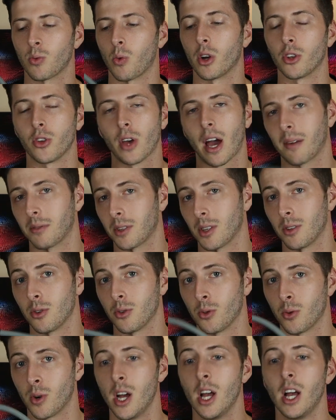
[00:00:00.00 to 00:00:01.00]
what you have to
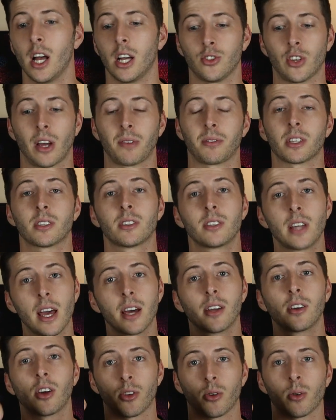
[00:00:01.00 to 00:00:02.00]
do is you have to
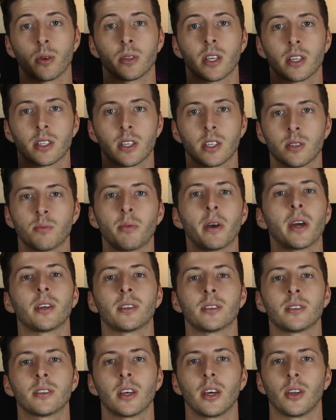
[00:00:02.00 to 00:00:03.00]
stand on the resistance
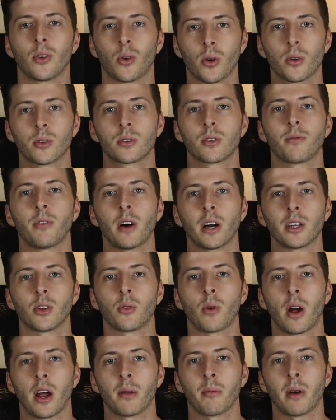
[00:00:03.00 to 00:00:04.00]
bands in order to find
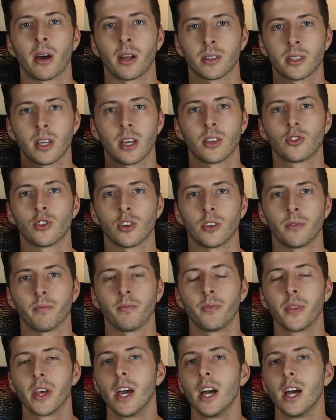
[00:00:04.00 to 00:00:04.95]
the right amount of tension.